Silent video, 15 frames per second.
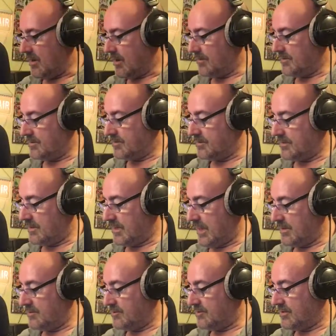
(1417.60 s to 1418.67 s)
I was just
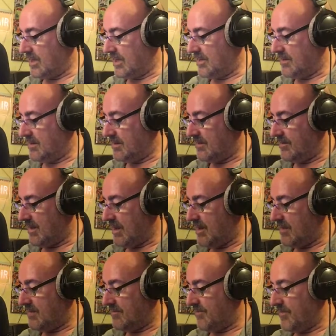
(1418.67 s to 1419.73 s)

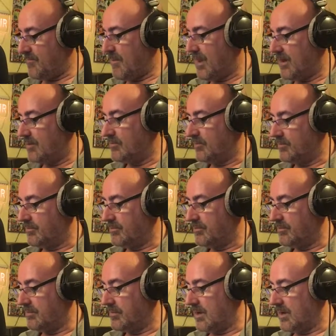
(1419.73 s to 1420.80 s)
checking. For medical
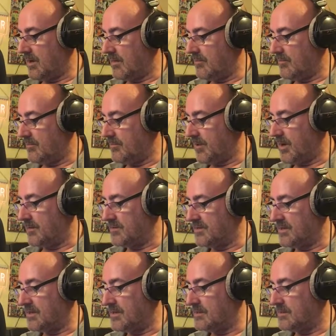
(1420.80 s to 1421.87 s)

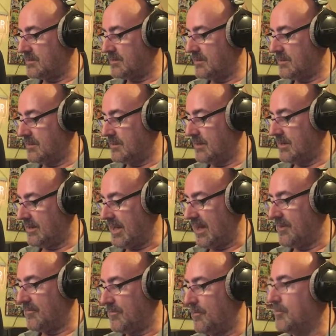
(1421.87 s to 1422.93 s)
purposes in
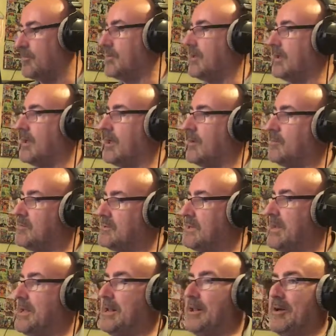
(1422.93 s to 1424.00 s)
California, it was
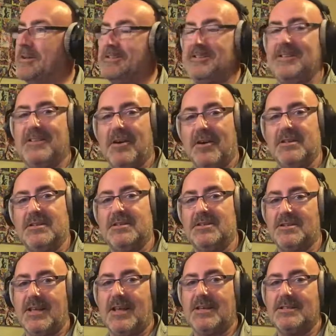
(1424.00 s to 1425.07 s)
legalised in
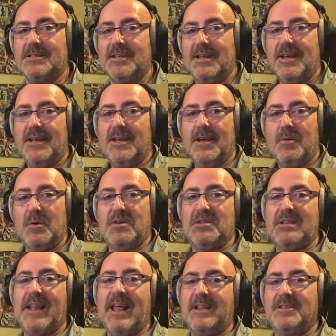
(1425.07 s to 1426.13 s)
'96,
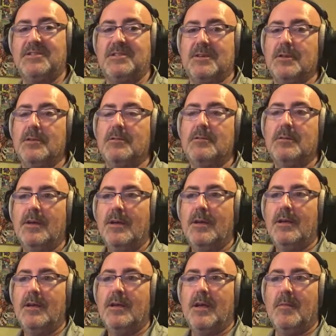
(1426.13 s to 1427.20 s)
which led to...
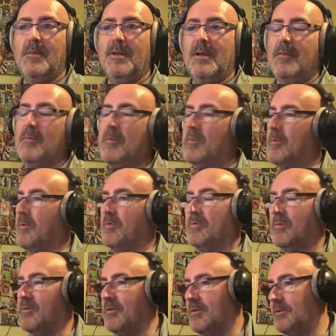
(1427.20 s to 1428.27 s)
I mean, I remember I was
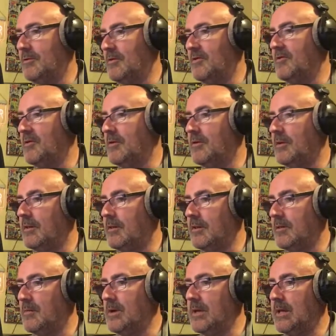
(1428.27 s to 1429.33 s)
watching the Judge Judy the
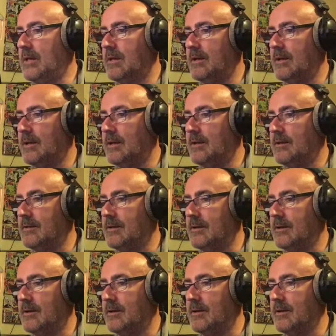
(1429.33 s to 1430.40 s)
other week, and
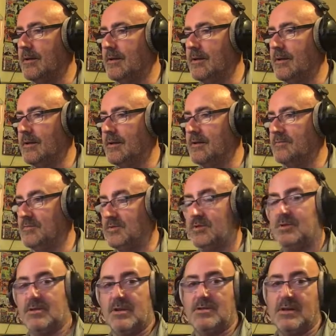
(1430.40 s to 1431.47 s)
it
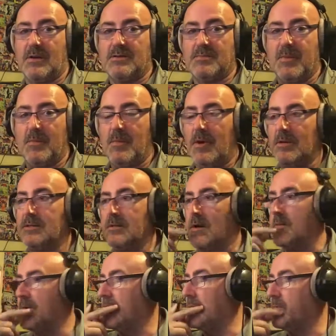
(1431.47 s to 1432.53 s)
just shows you how I spend my
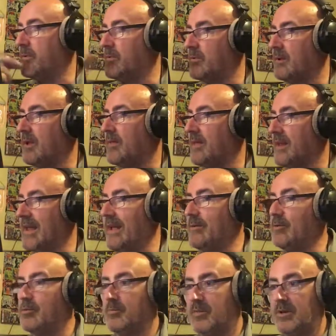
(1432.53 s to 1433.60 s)
time. And a lot of people would like that
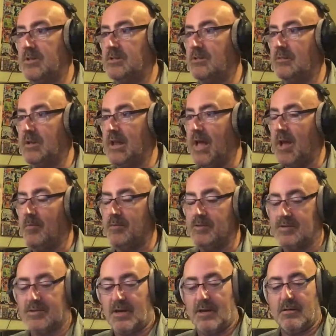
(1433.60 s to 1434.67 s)
outlawed, but it's not going to happen.
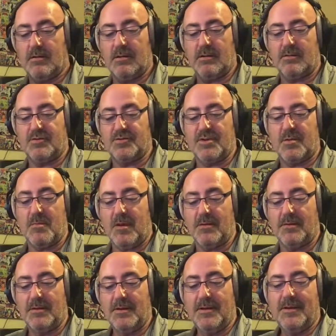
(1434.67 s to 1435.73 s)
So dream
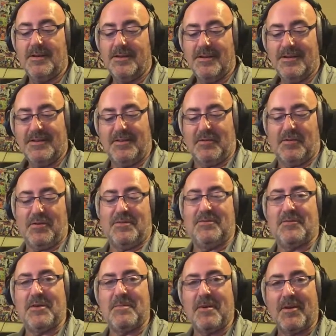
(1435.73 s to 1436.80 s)
on,
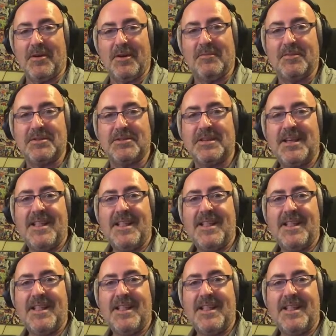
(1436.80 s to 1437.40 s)
dream on, lovers.